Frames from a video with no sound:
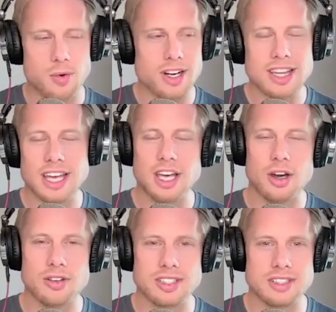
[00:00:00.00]
Where can they
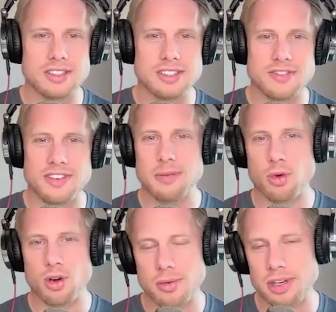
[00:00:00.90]
go to to find
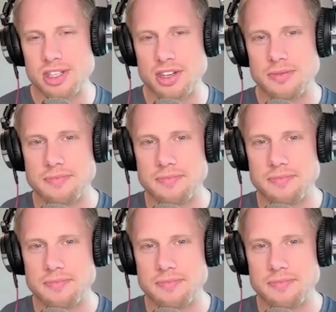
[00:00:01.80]
more information?